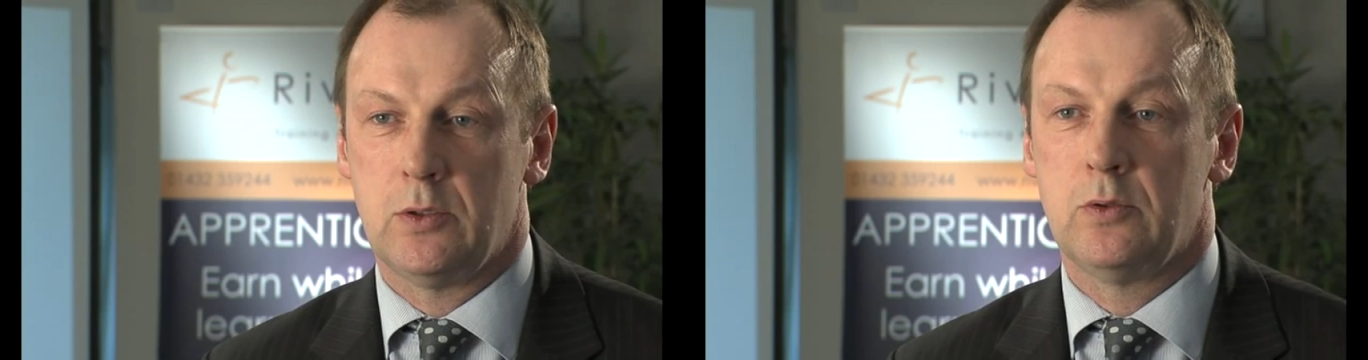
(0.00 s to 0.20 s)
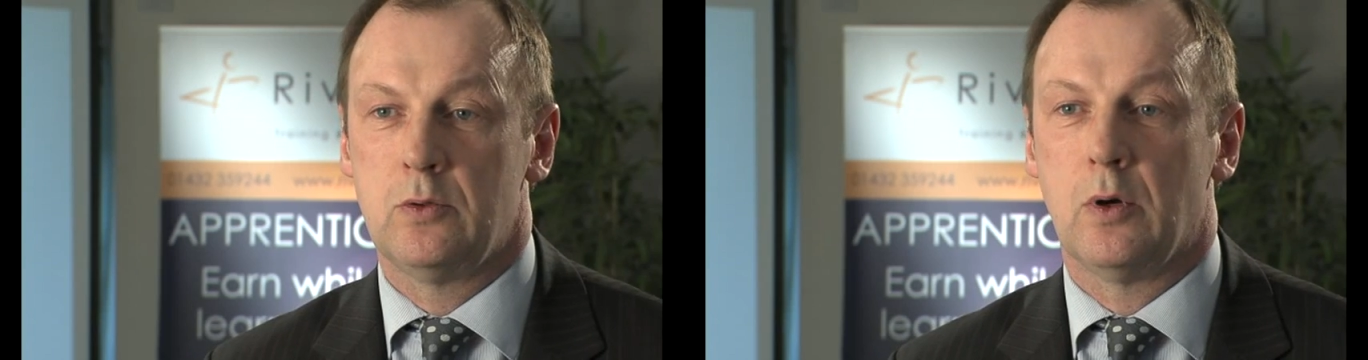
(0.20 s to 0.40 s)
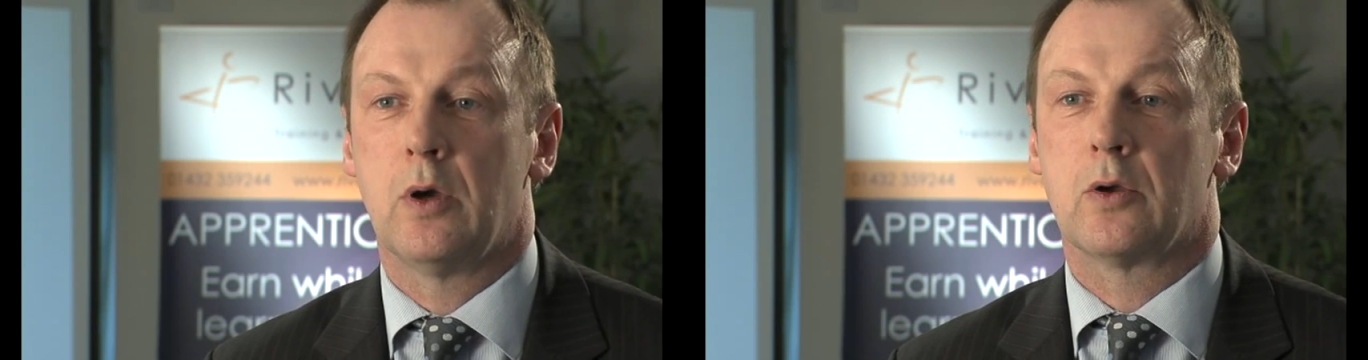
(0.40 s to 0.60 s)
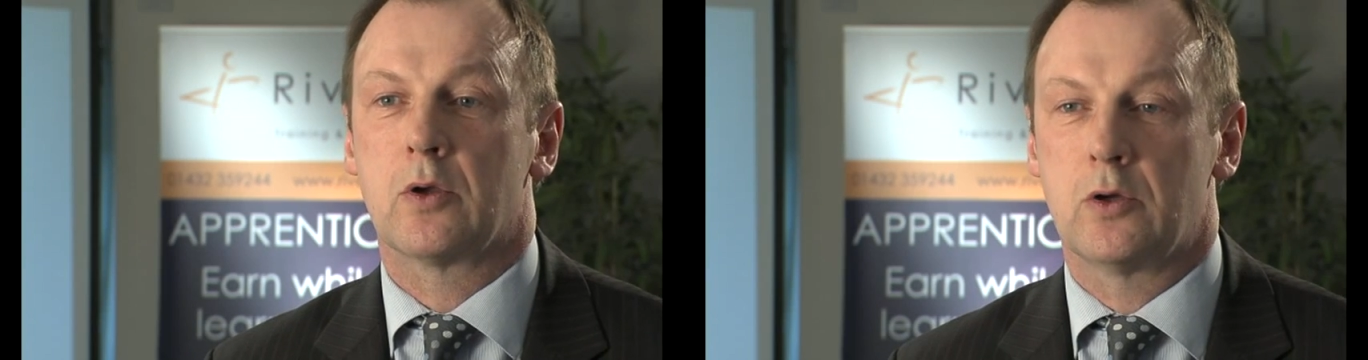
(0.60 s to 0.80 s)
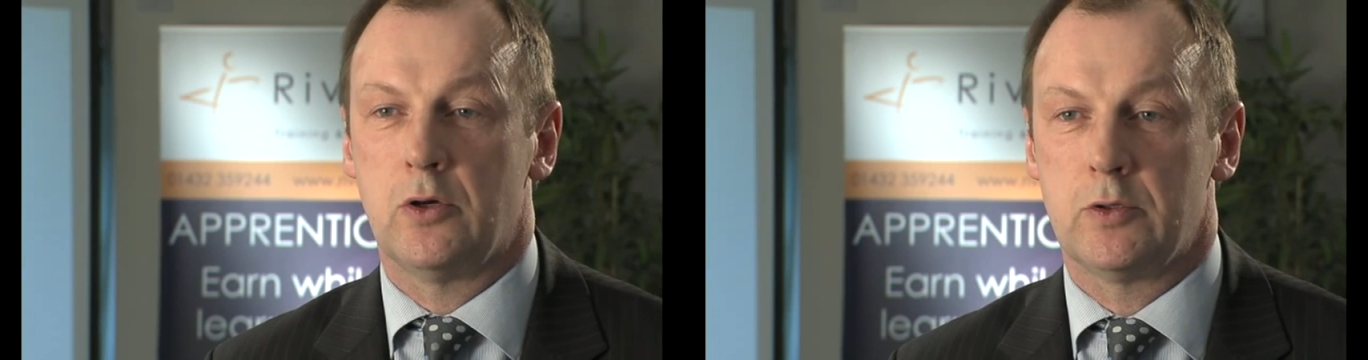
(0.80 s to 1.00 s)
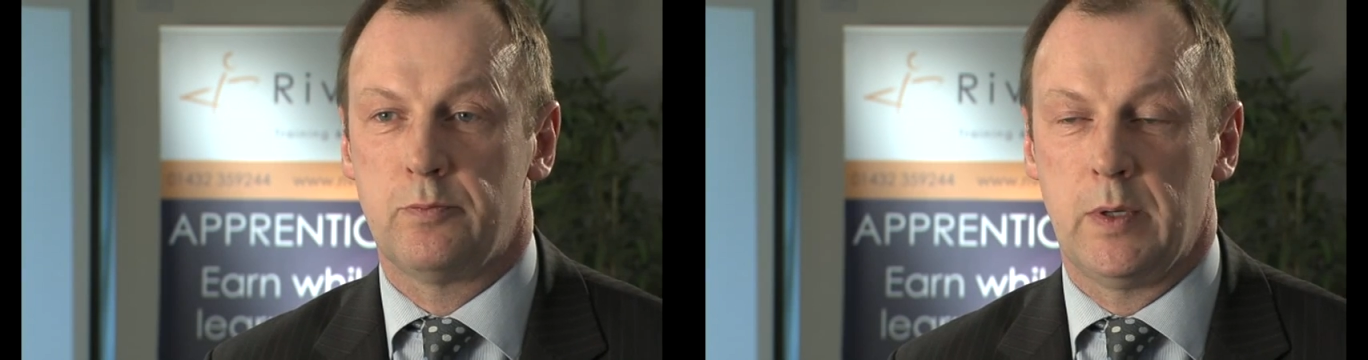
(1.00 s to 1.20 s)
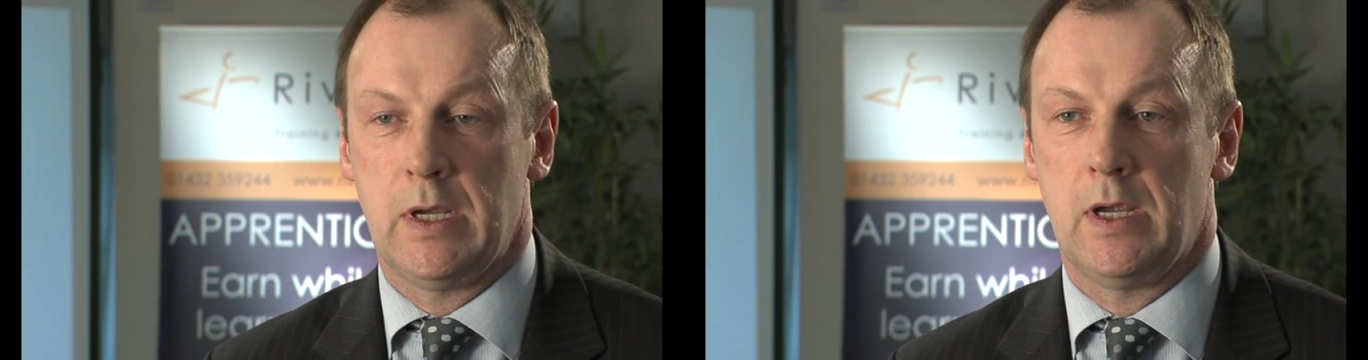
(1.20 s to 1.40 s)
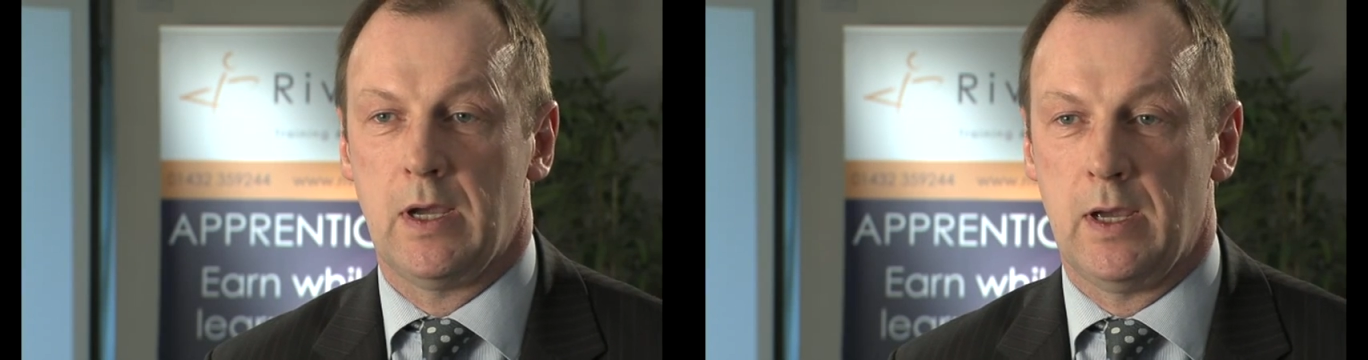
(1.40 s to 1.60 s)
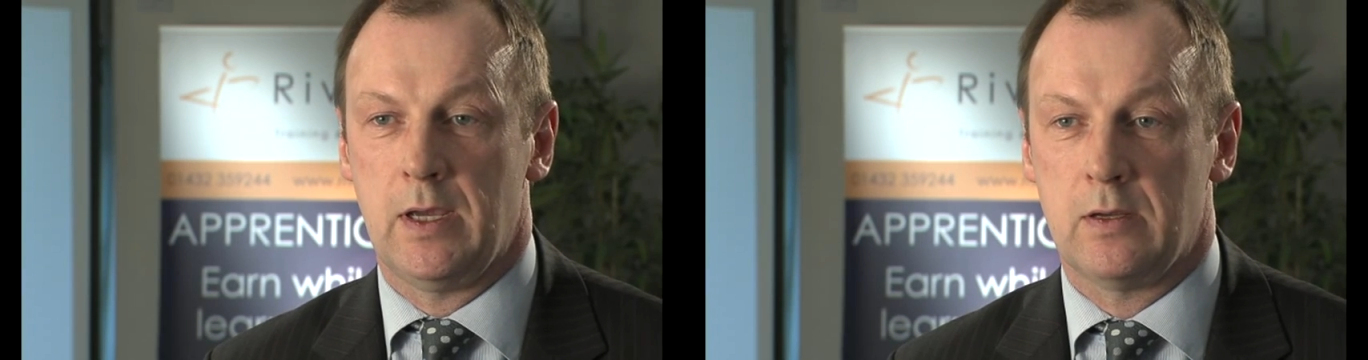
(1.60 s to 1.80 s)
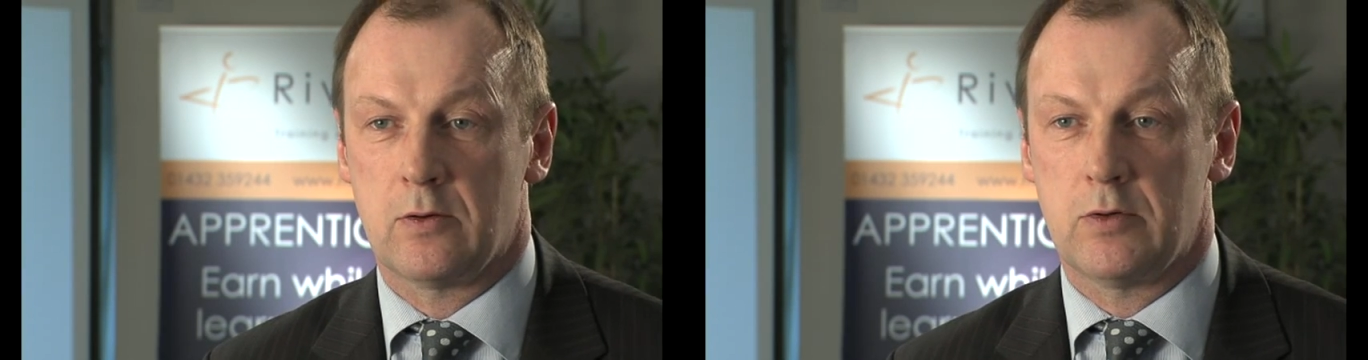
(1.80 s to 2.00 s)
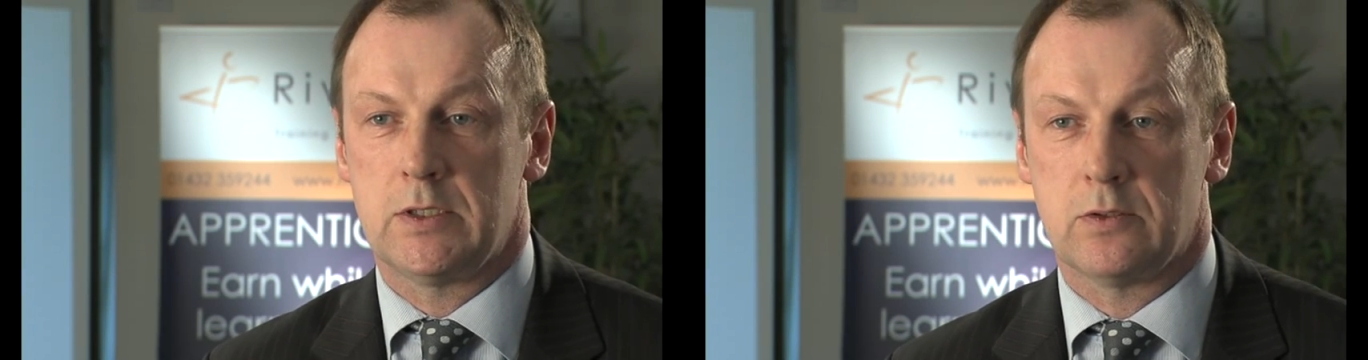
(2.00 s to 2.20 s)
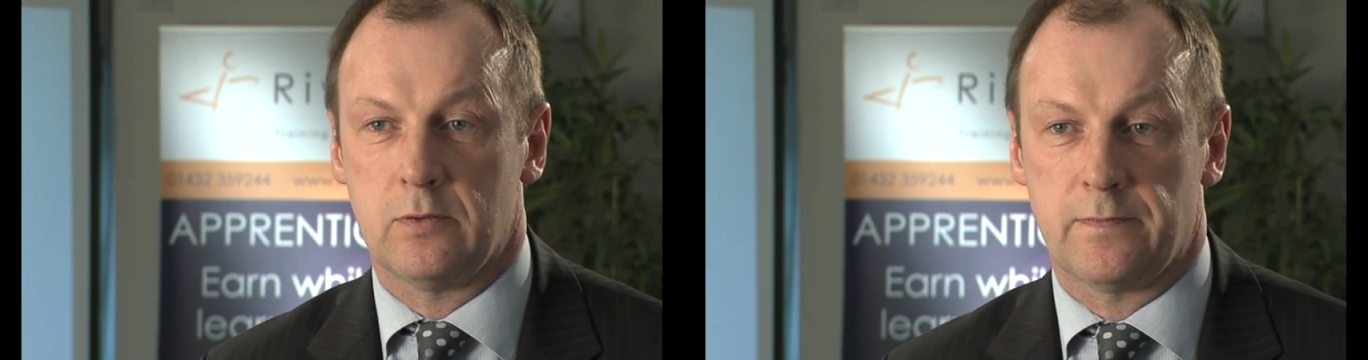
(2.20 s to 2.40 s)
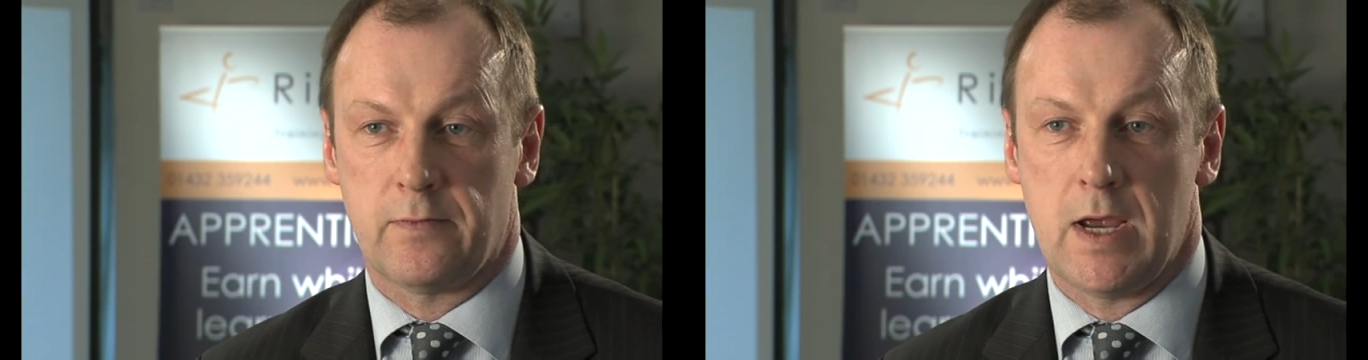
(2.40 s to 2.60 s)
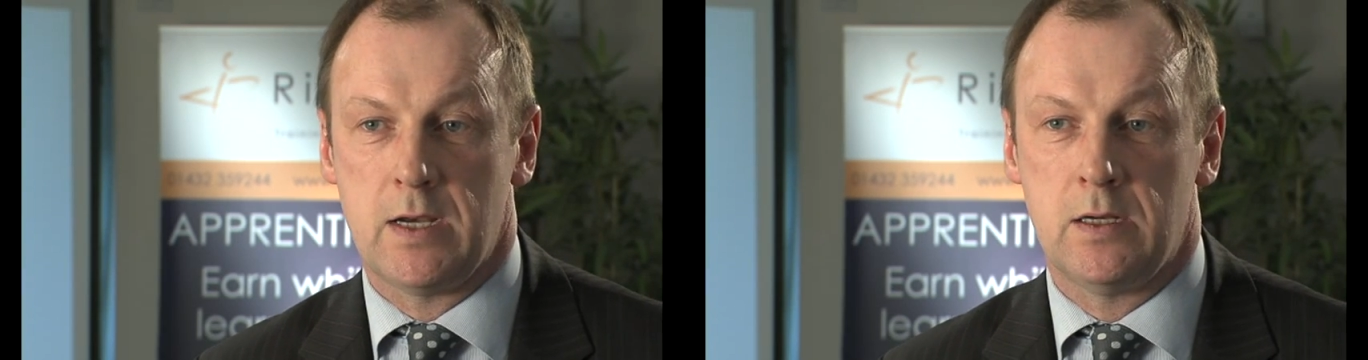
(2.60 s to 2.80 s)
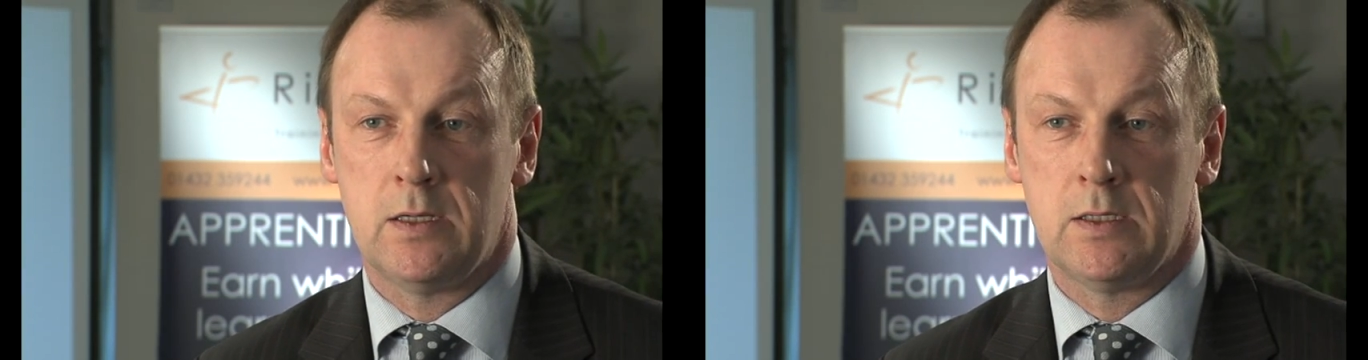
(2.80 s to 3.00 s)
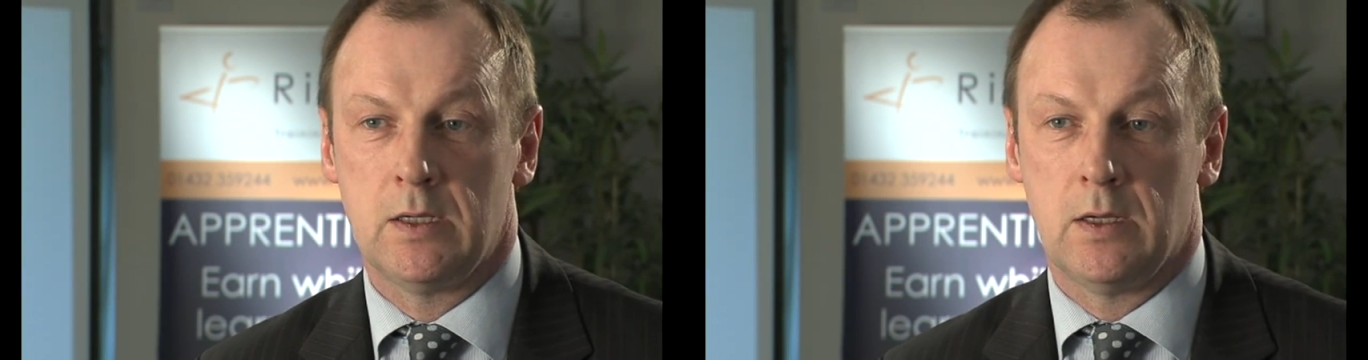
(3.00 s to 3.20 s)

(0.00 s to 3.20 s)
who could be a critical friend